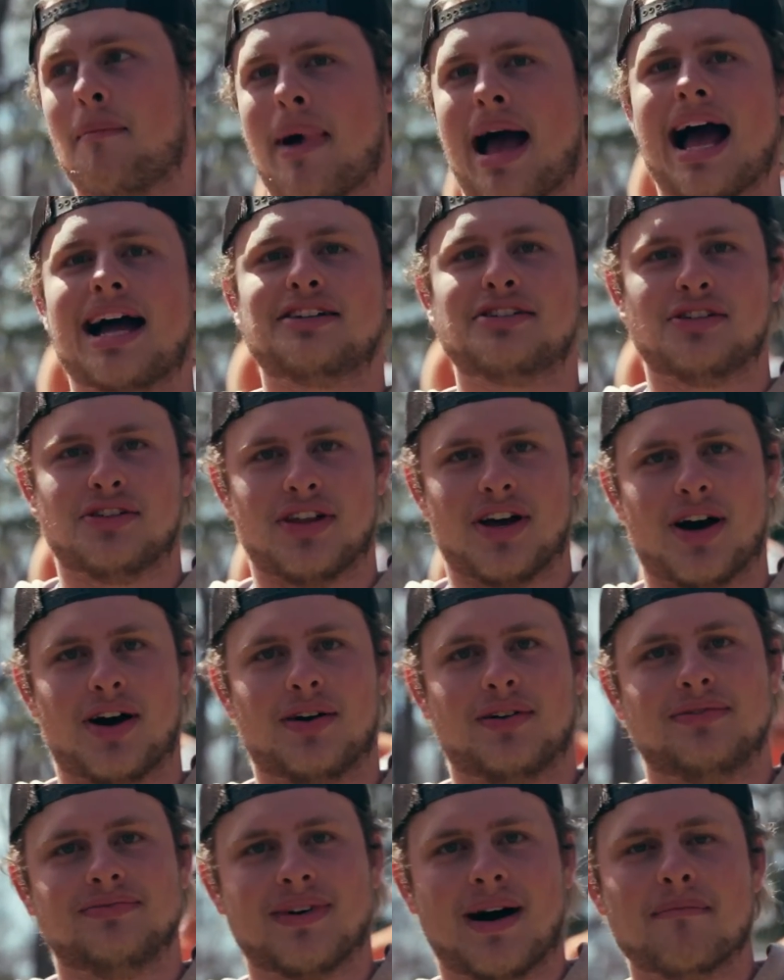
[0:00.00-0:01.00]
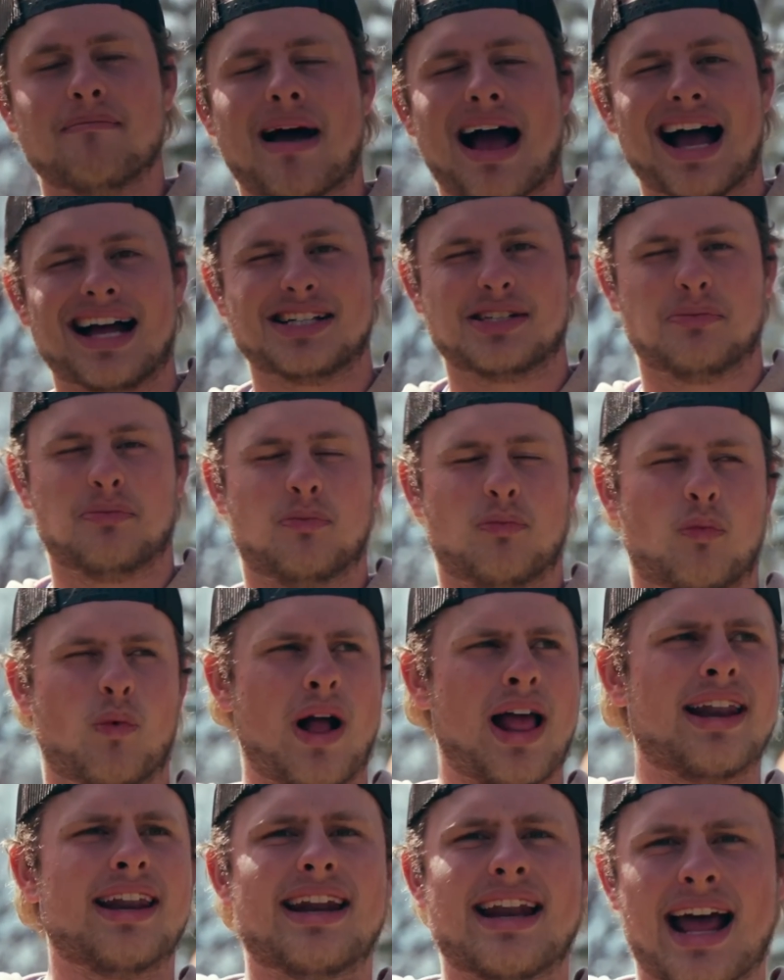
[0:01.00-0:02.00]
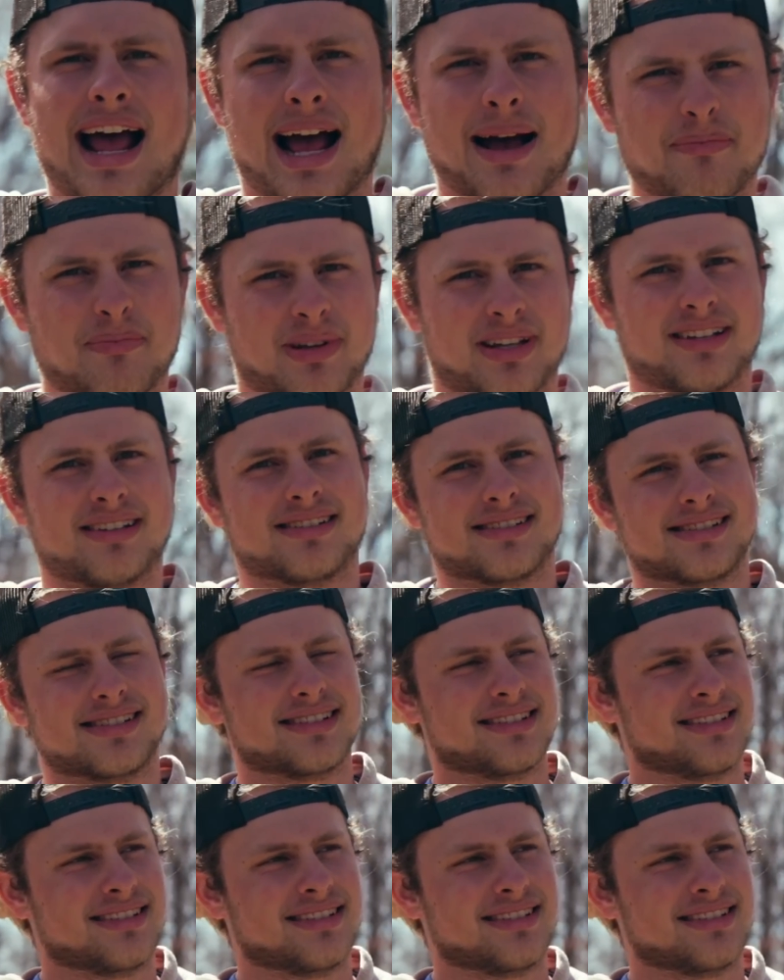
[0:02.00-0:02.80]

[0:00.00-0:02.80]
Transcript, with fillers: Imagine though, imagine when it happens,